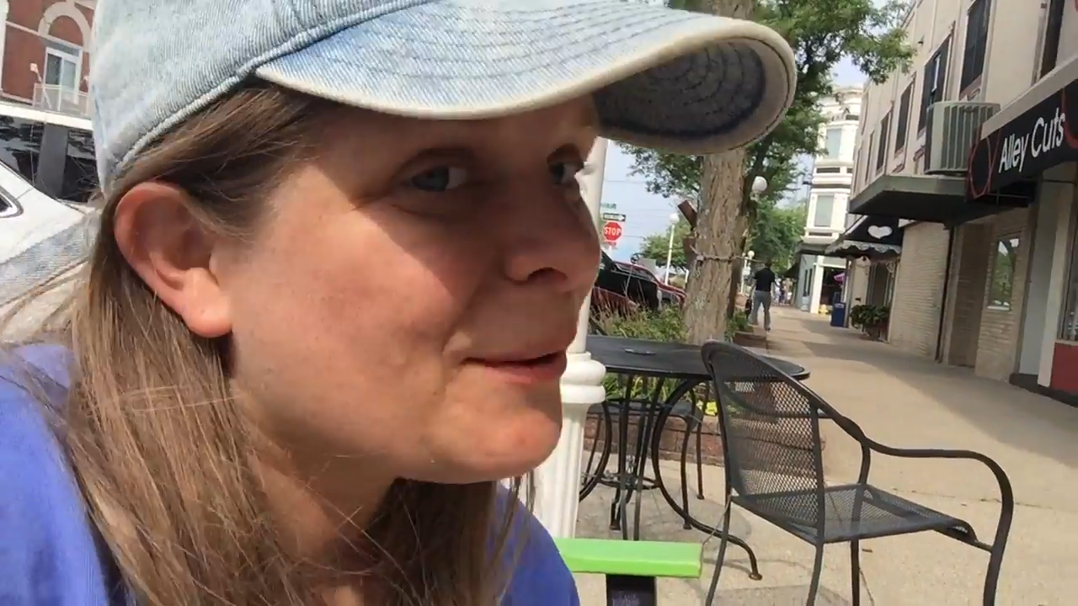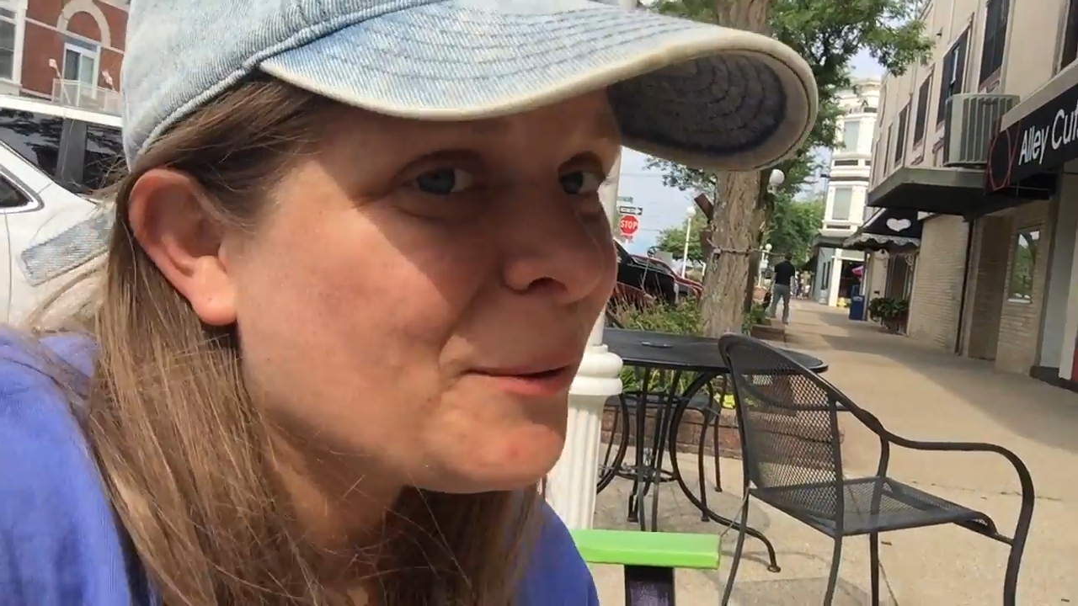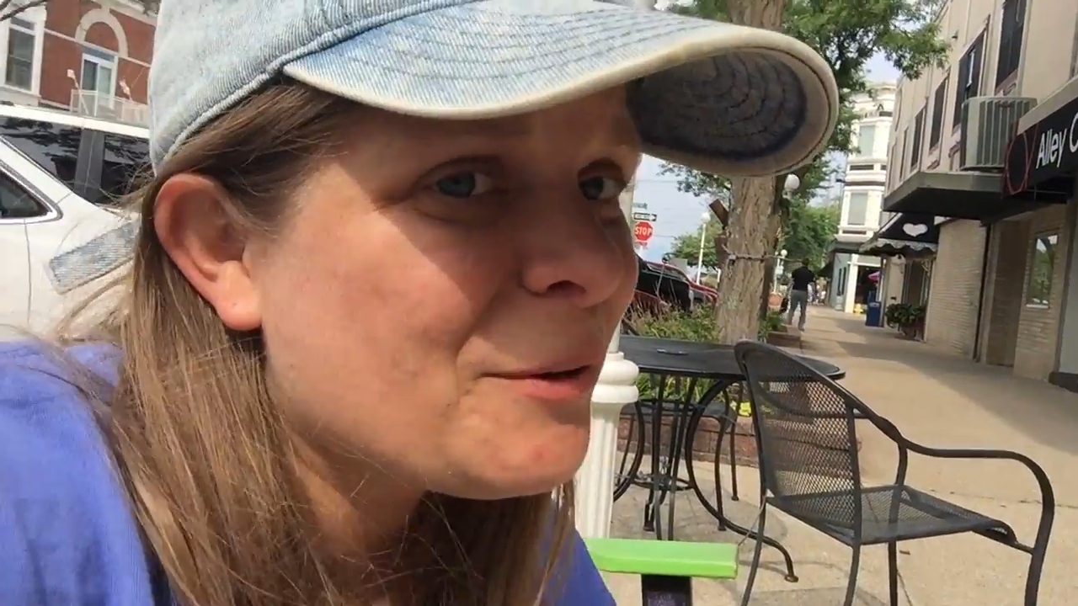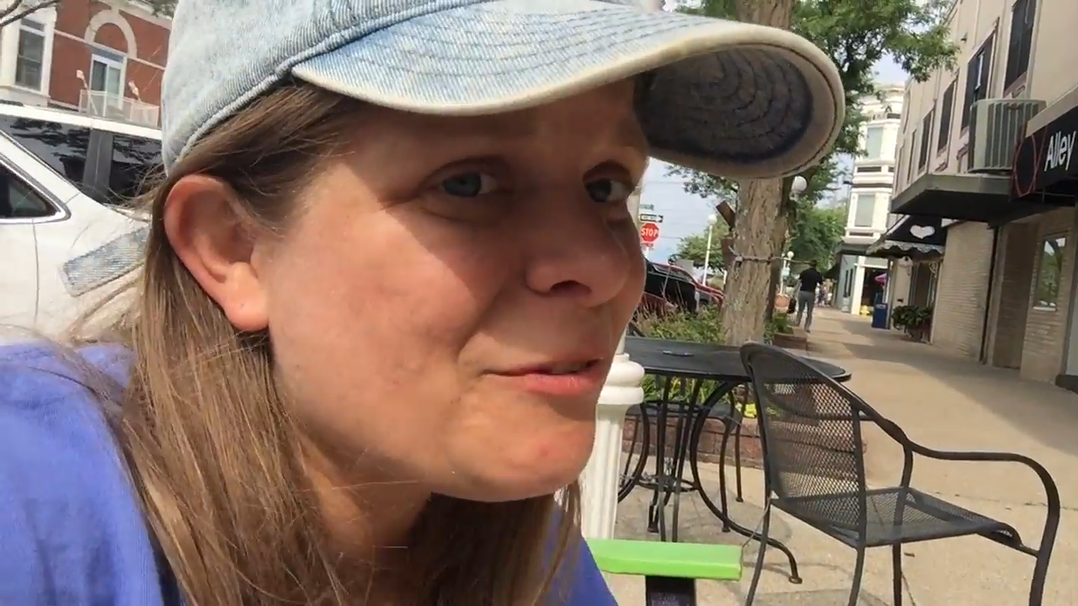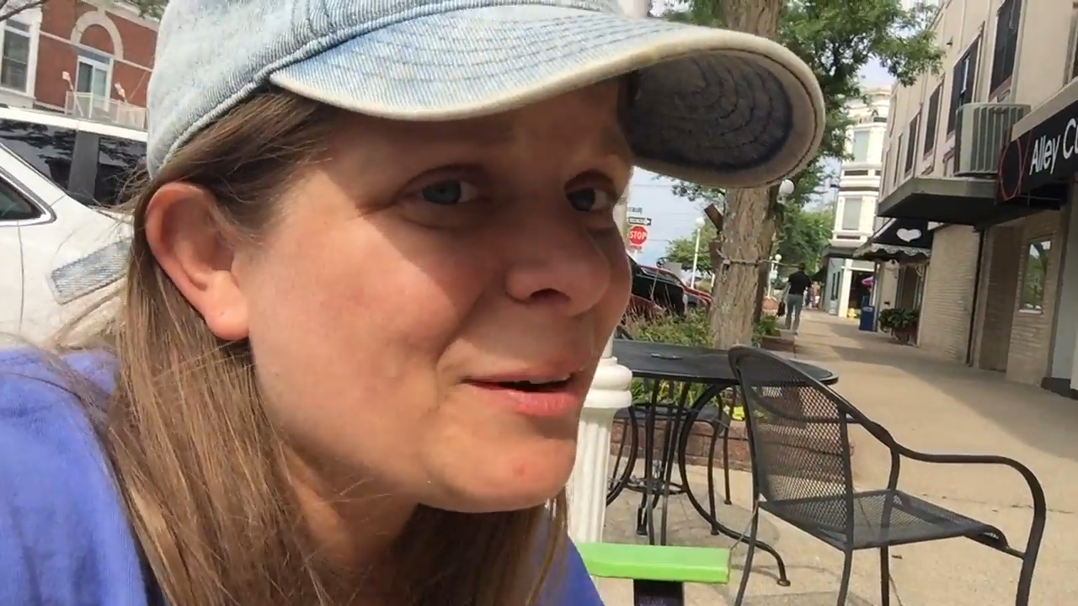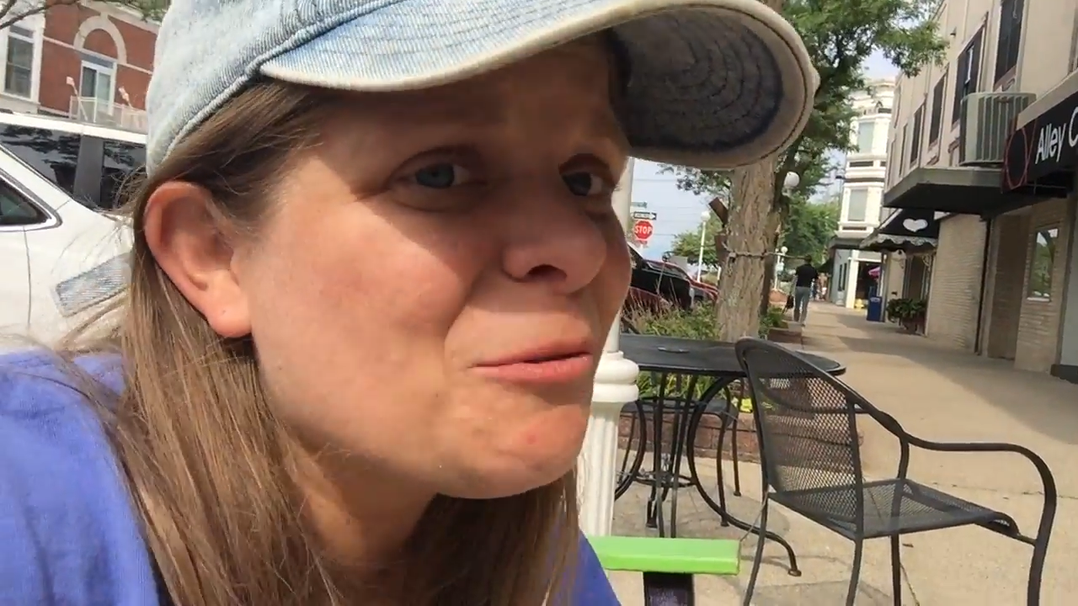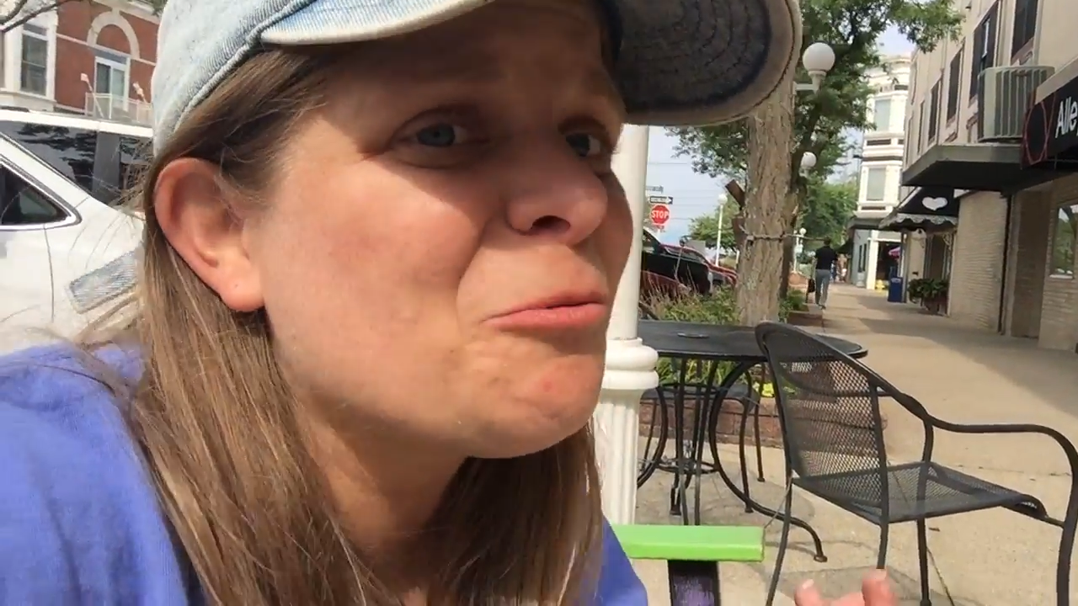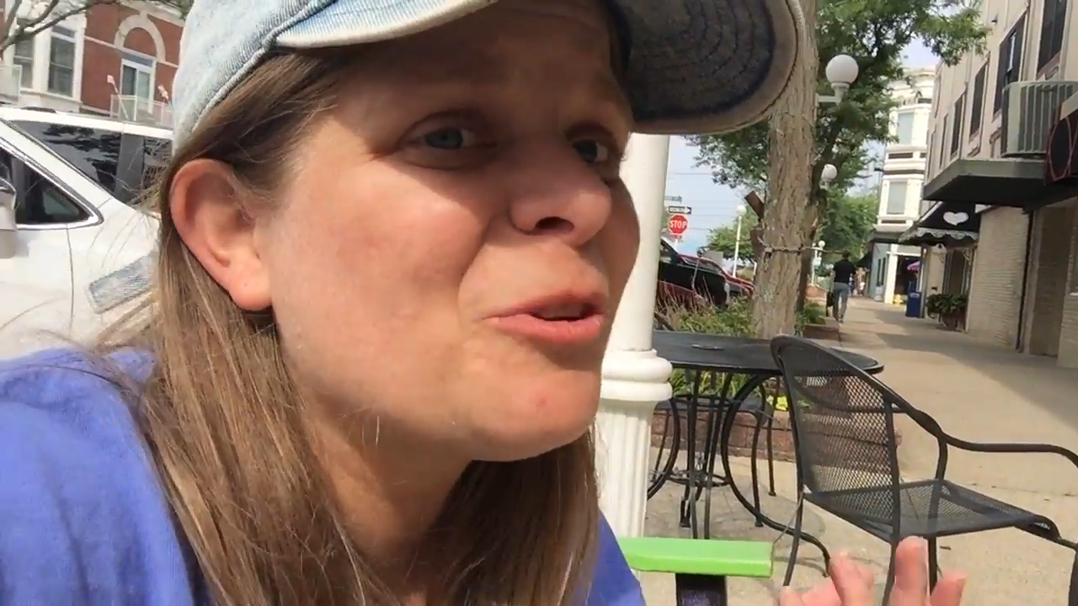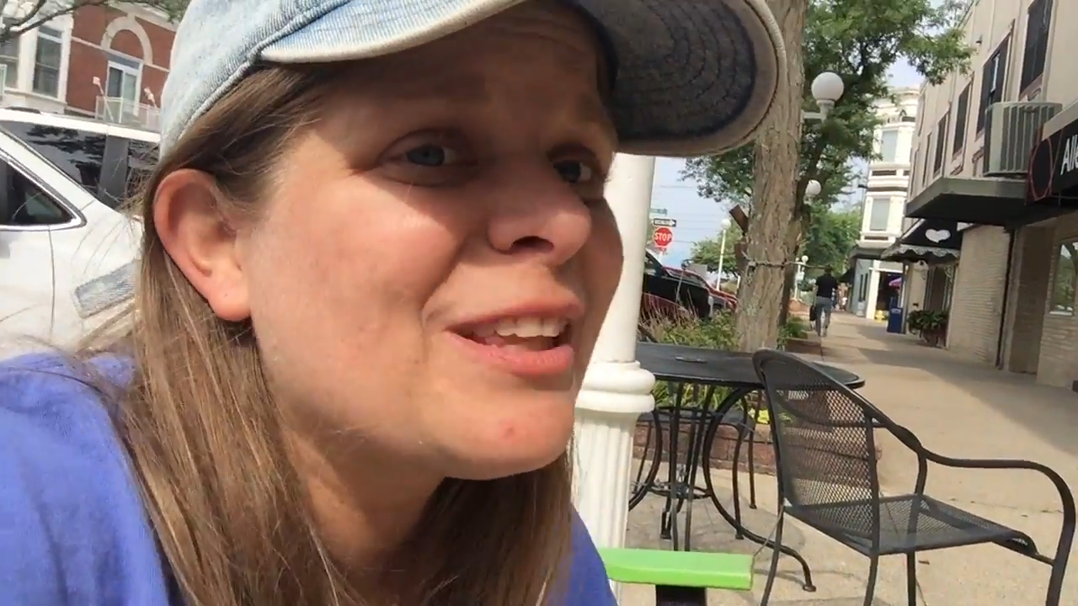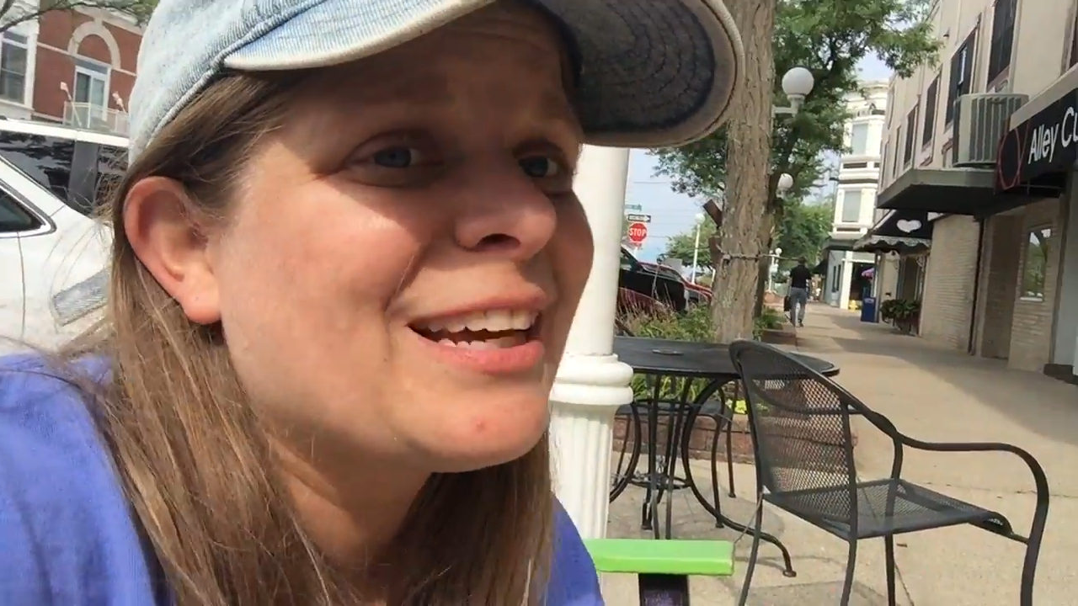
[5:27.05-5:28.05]
So if I don't
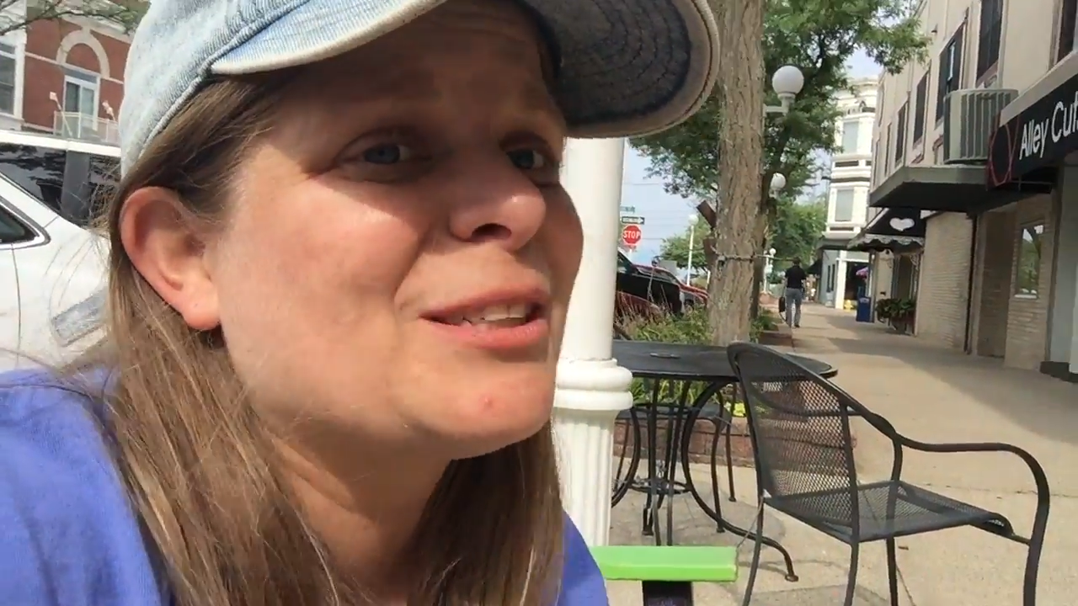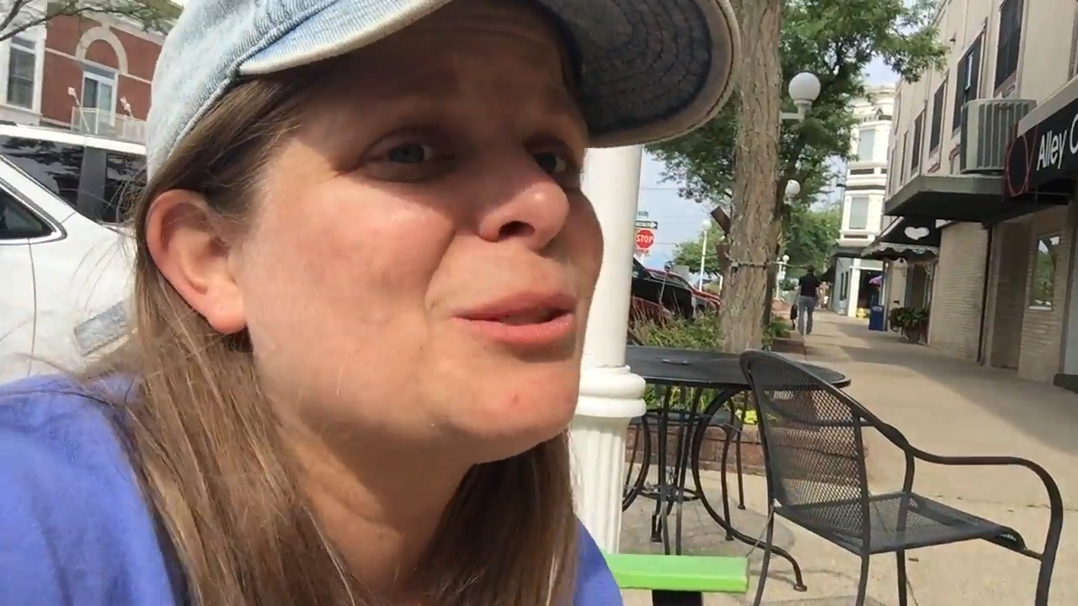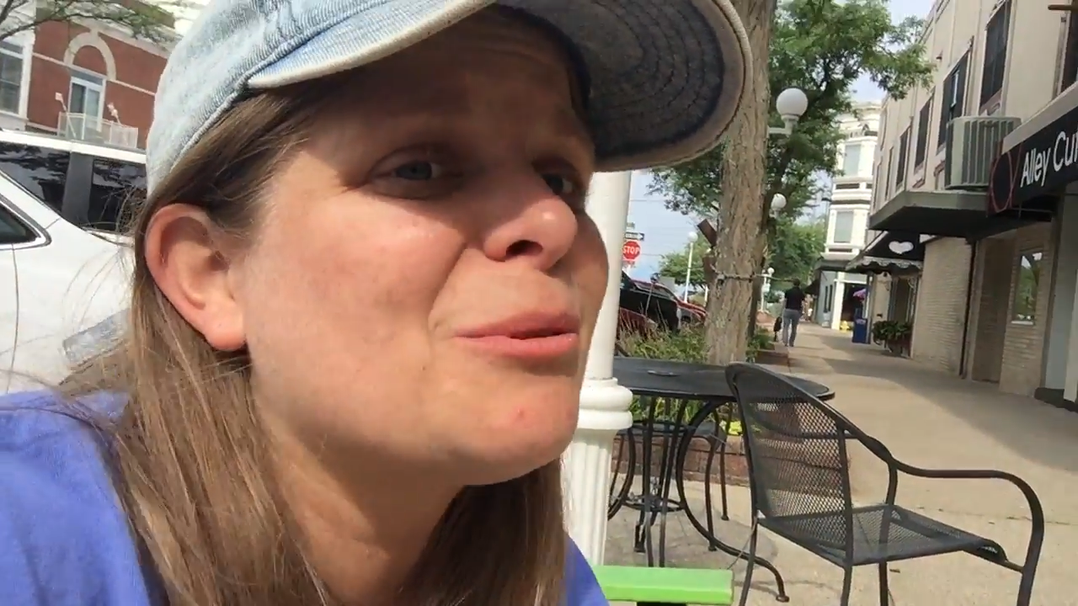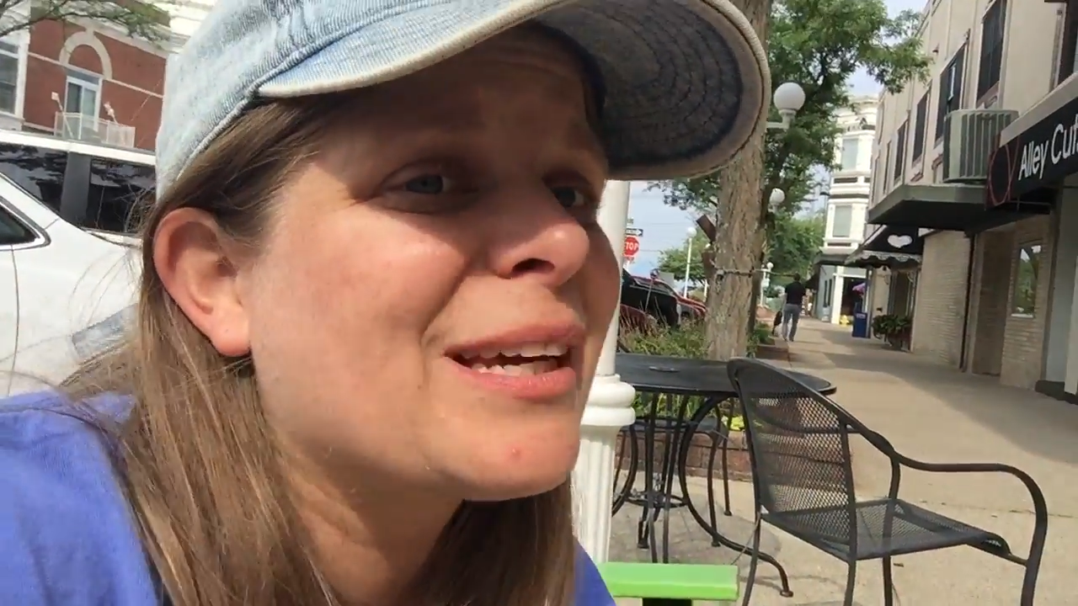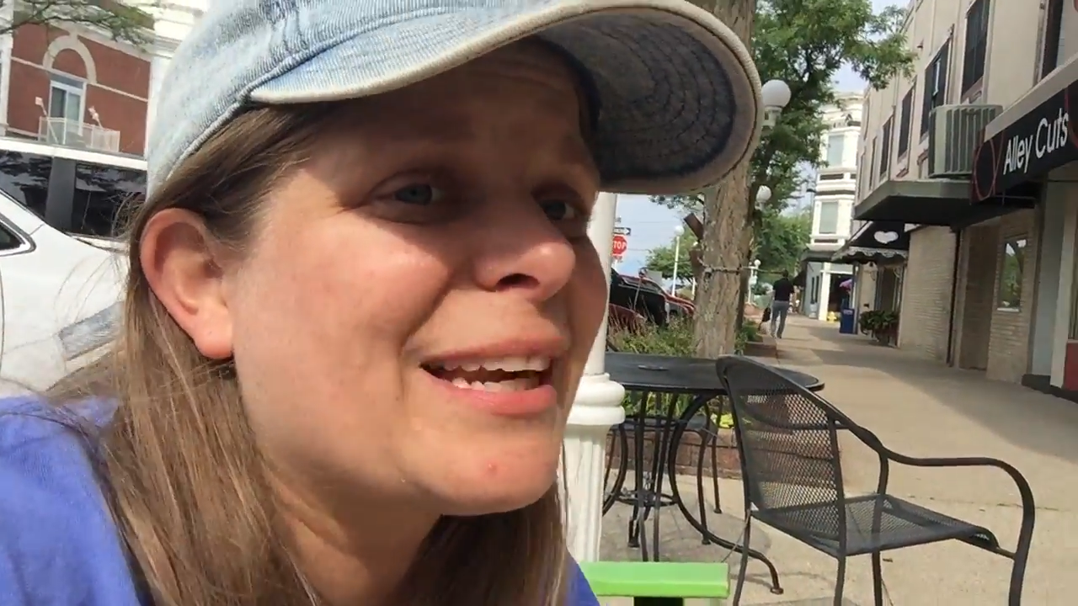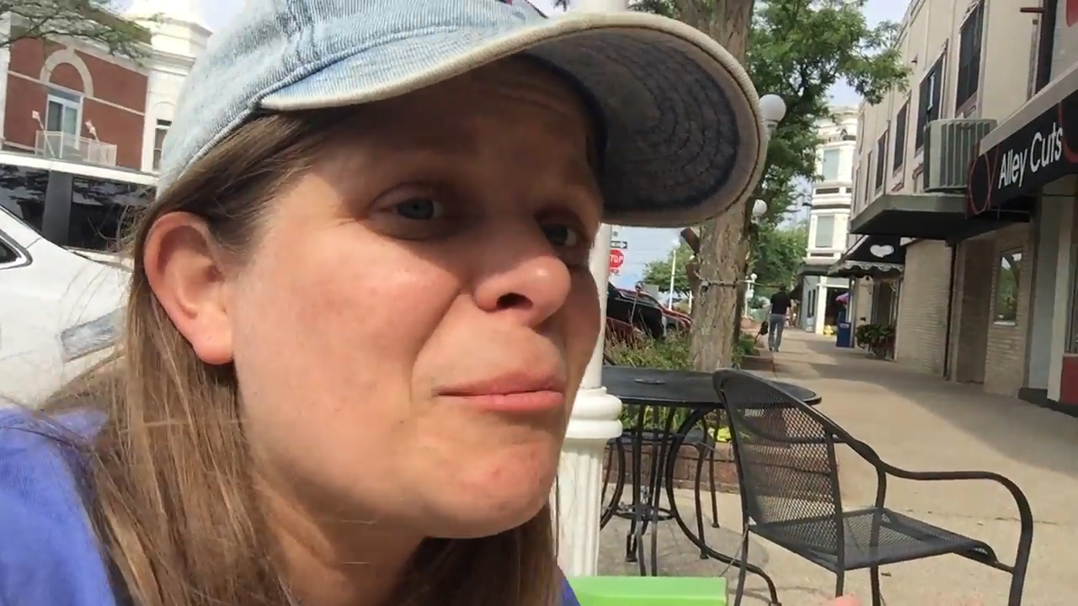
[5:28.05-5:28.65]
feel like doing it,